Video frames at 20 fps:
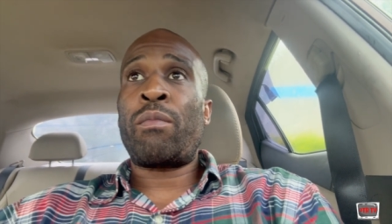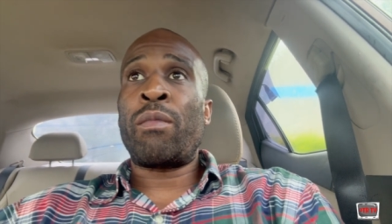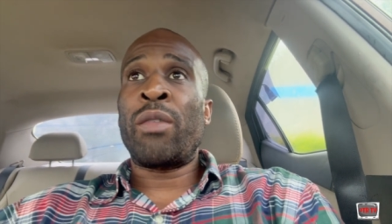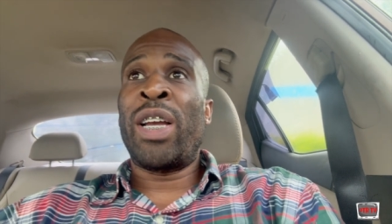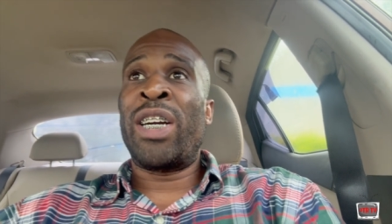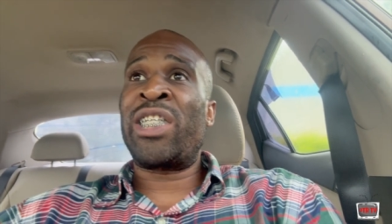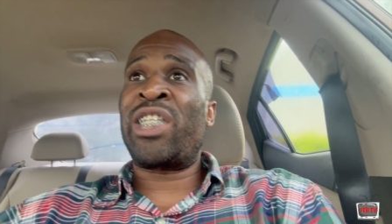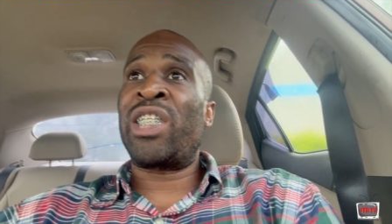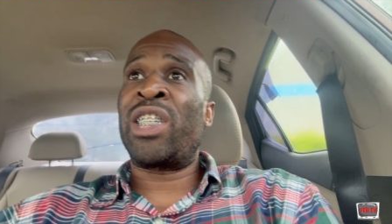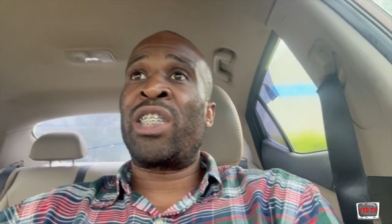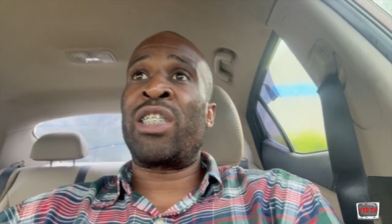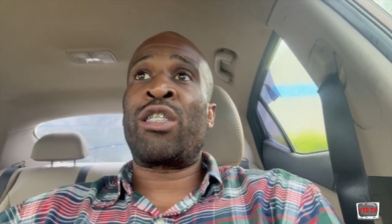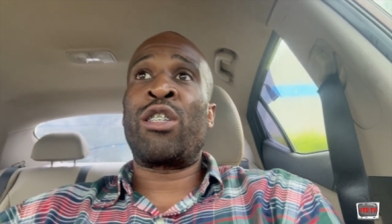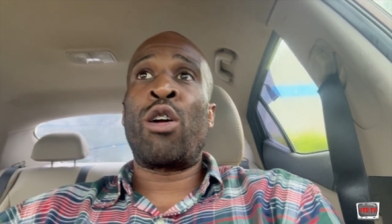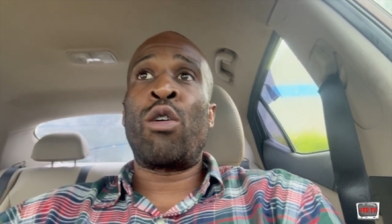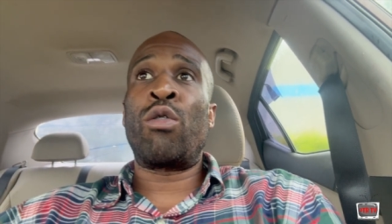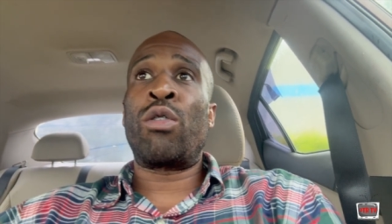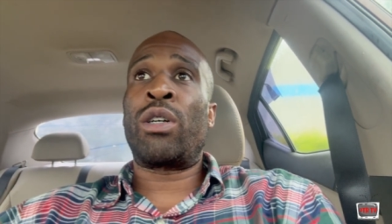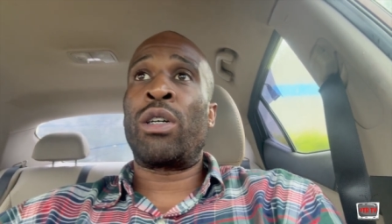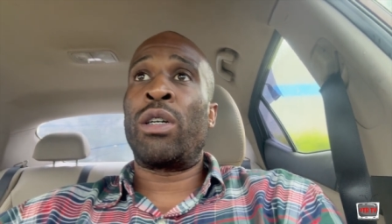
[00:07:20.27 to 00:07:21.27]
that shit is
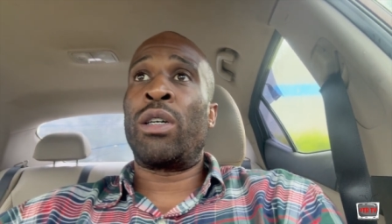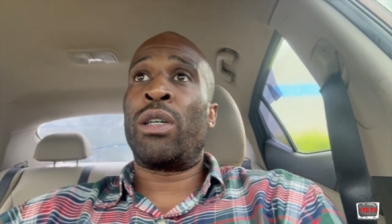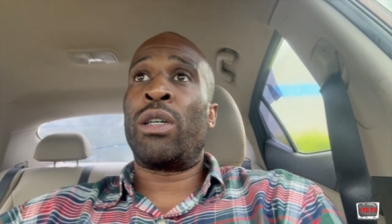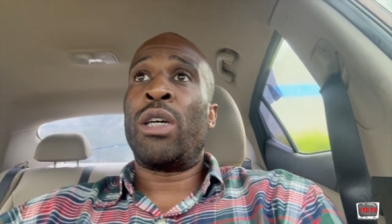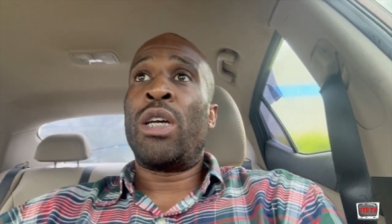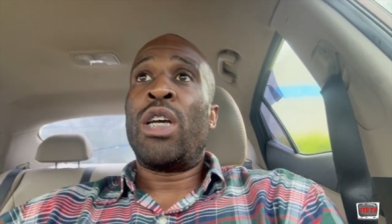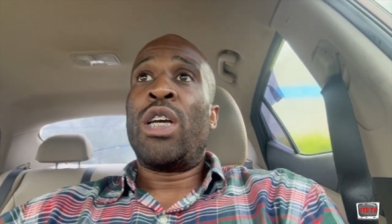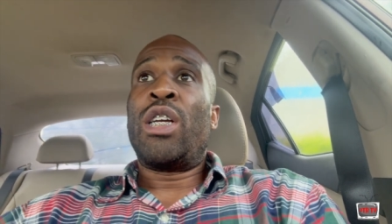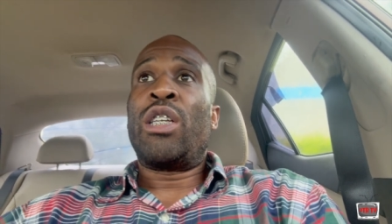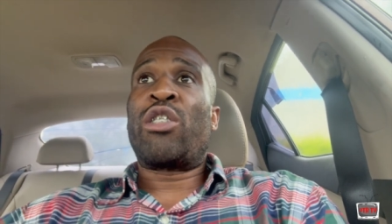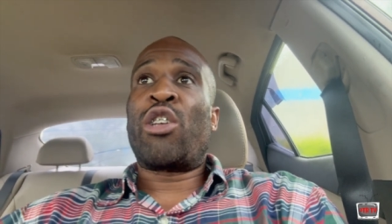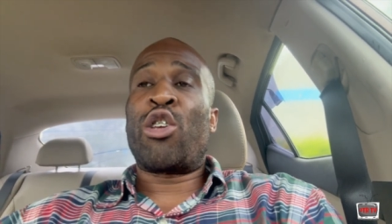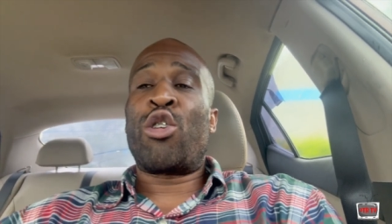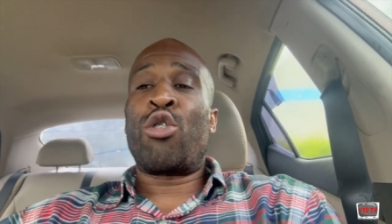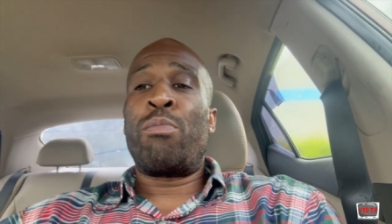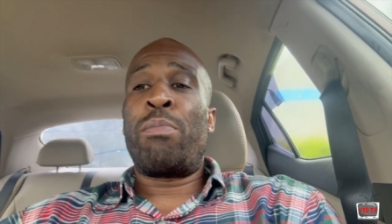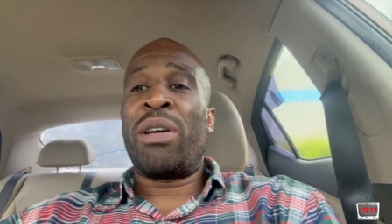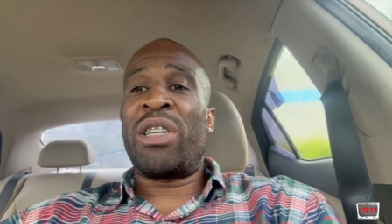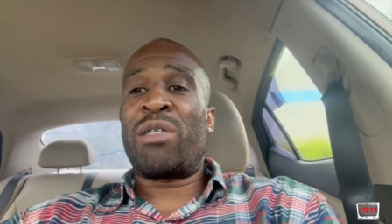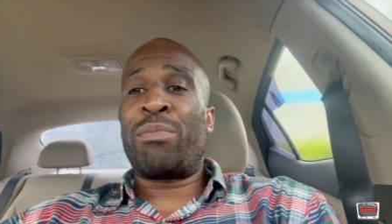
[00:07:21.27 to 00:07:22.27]
no good so
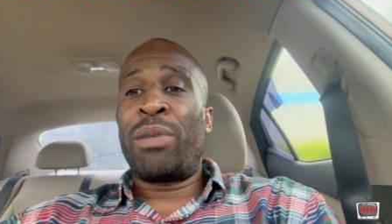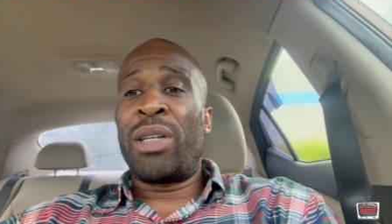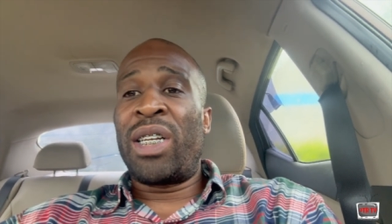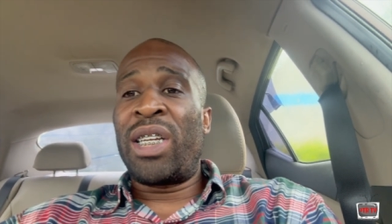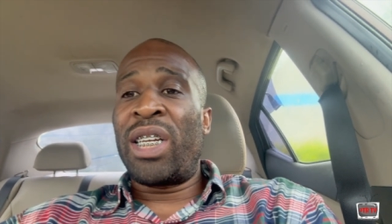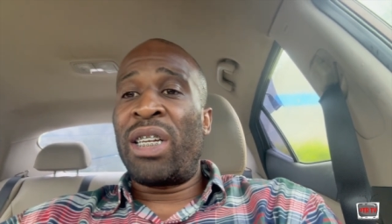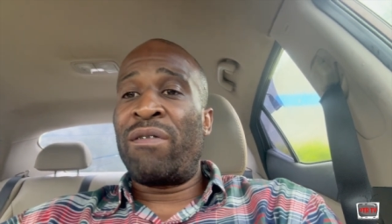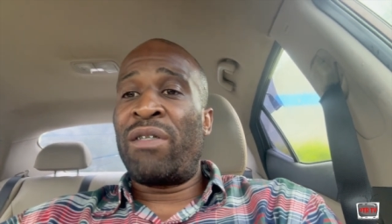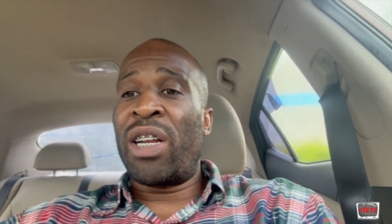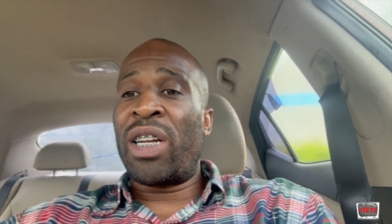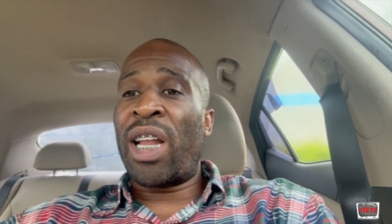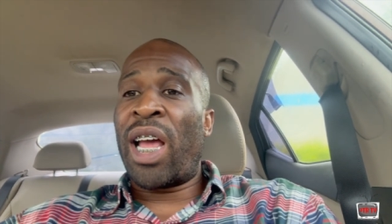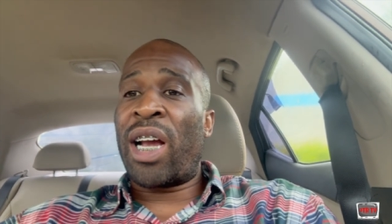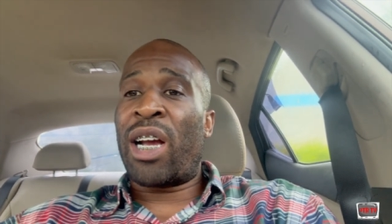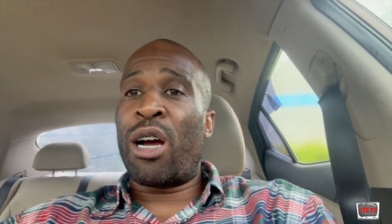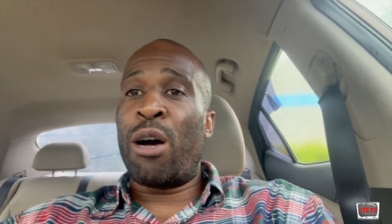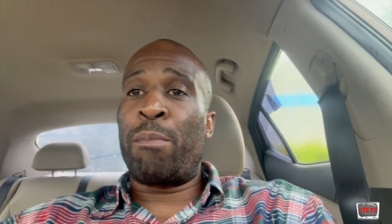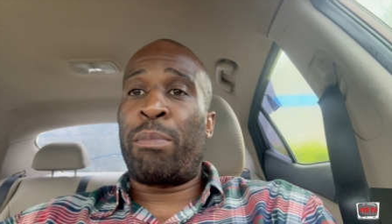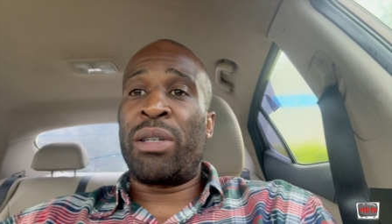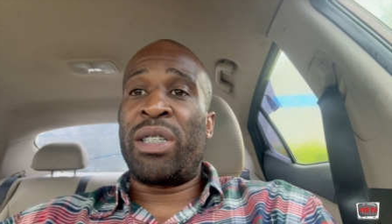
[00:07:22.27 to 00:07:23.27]
you best believe that that
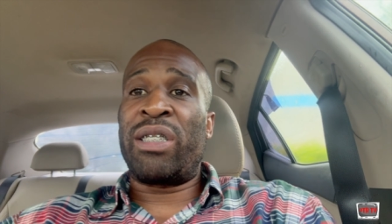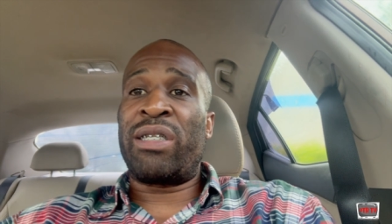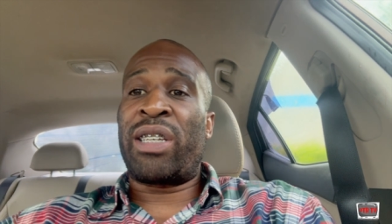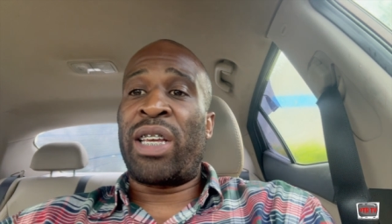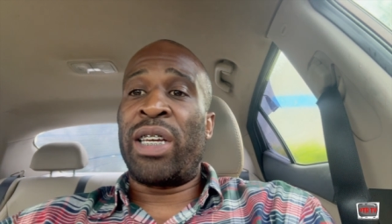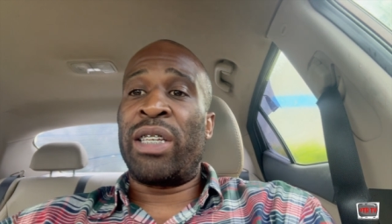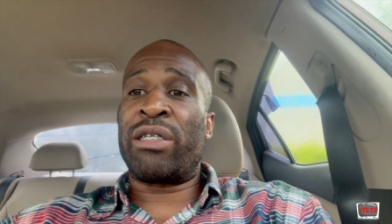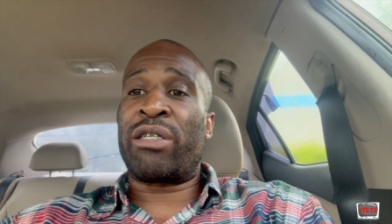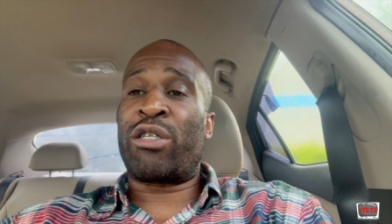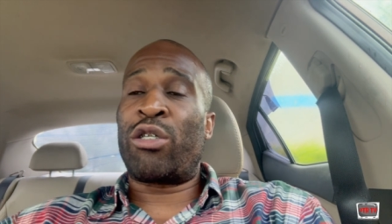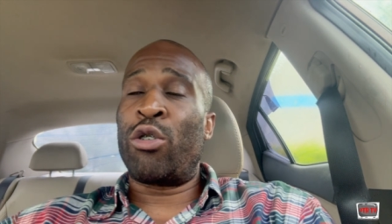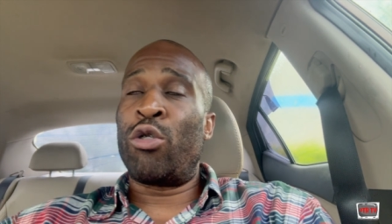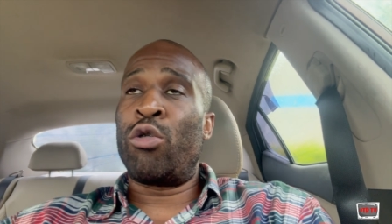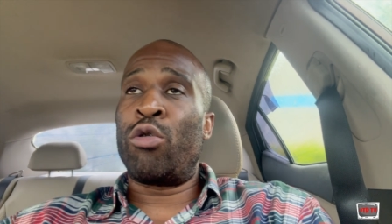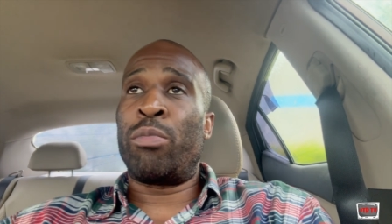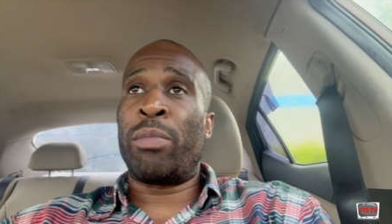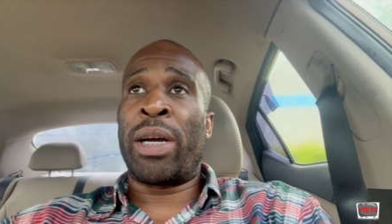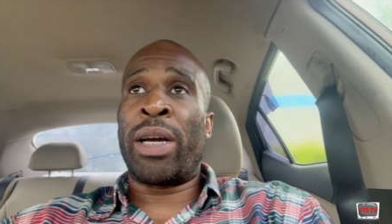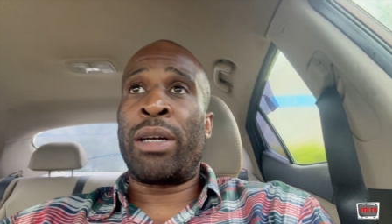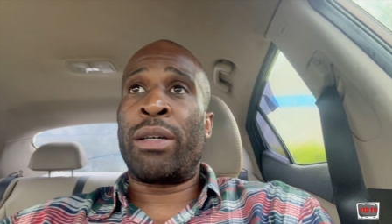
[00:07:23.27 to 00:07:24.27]
company is getting
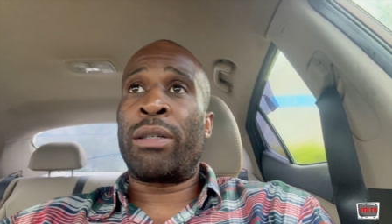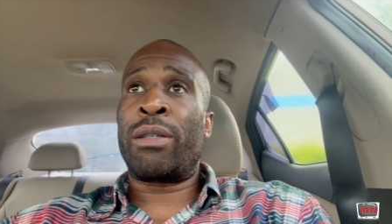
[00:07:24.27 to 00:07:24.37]
sued man